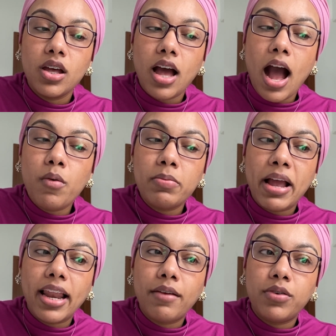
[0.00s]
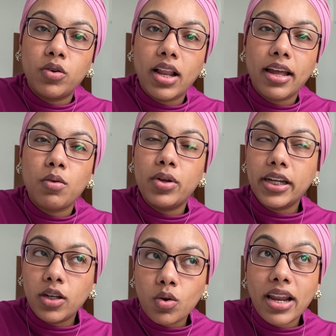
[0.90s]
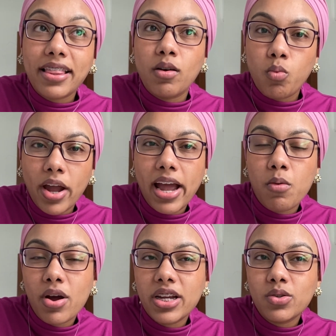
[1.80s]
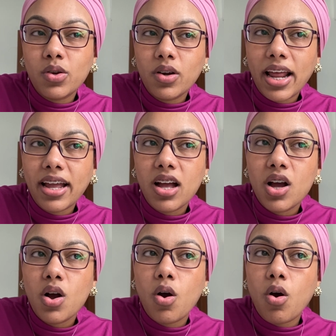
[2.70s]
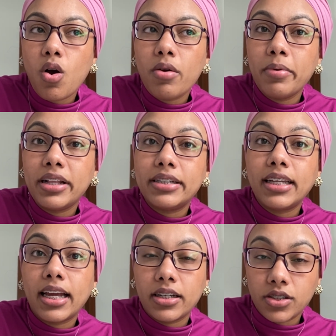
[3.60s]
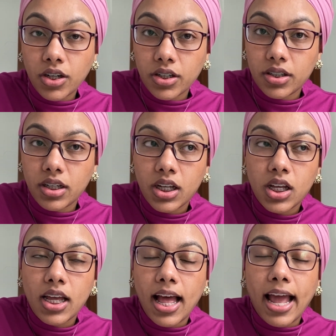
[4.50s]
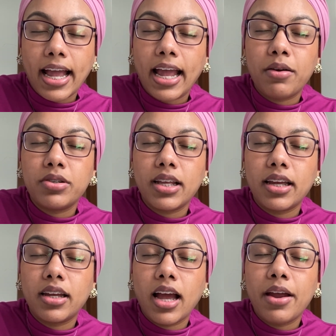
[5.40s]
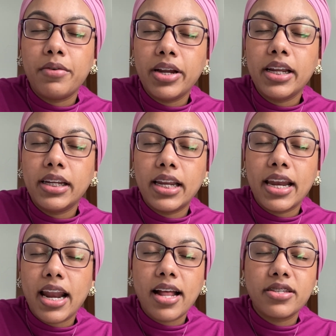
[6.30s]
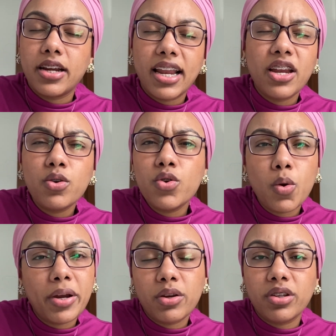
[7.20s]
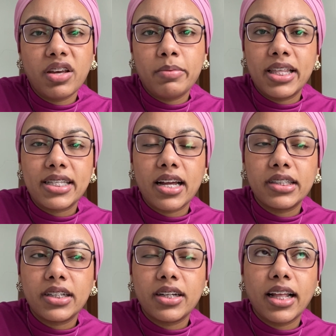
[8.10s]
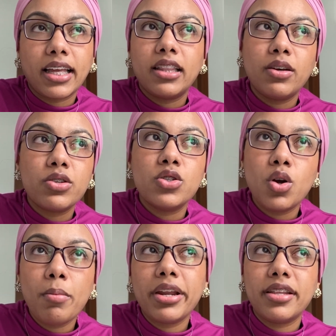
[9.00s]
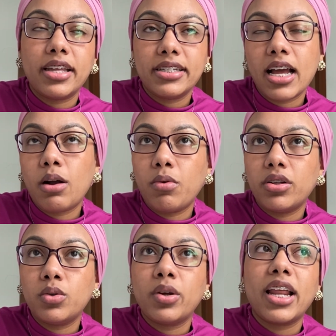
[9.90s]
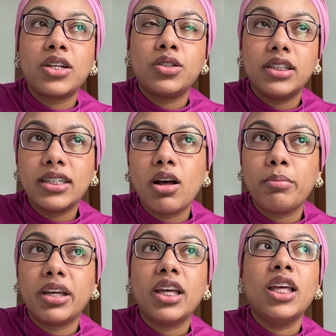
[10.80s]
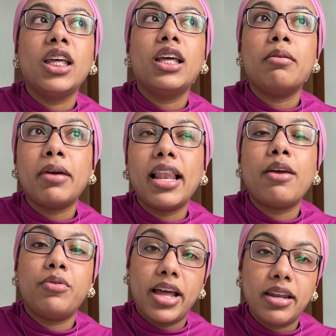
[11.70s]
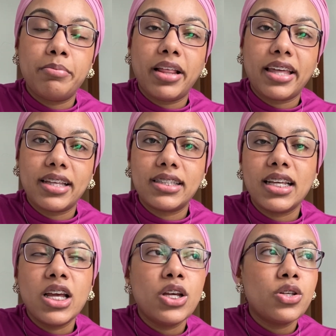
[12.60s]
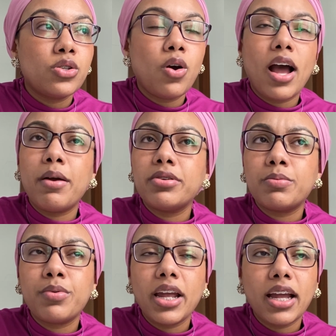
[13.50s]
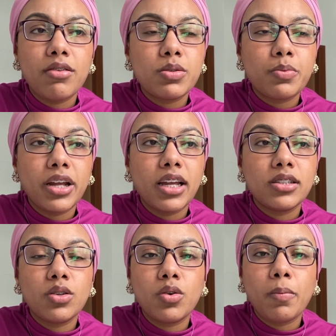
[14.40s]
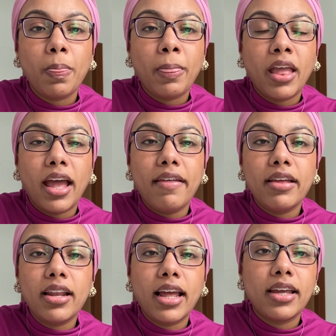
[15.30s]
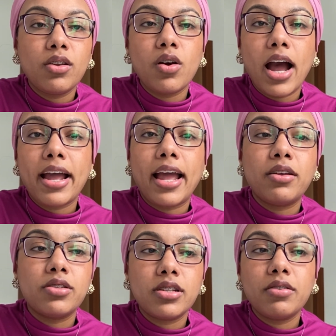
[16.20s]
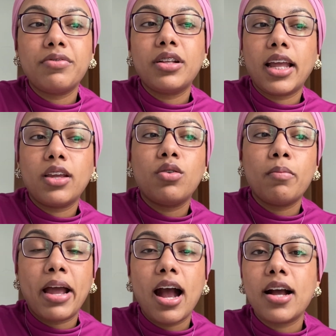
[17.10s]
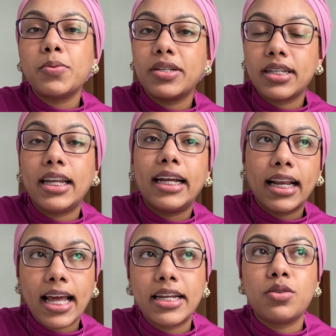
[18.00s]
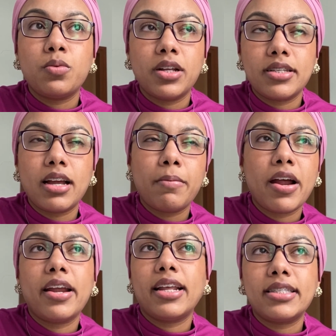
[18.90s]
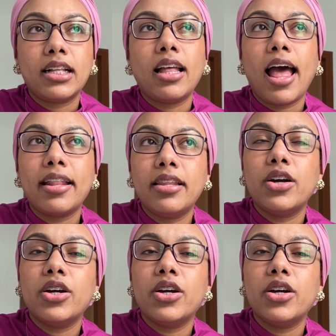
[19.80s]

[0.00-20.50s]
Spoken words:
how will my life look like? Will it look like the way I want it to look like, or will it take a turn? I was like, I really needed an answer, and I knew nobody could give me this answer. Like, there was nobody in the entire world who can actually tell me my life would end up like this. So I was praying. So, and then, like, you know, I could still feel like, you know, my heart was still inclined towards Camara, and I still had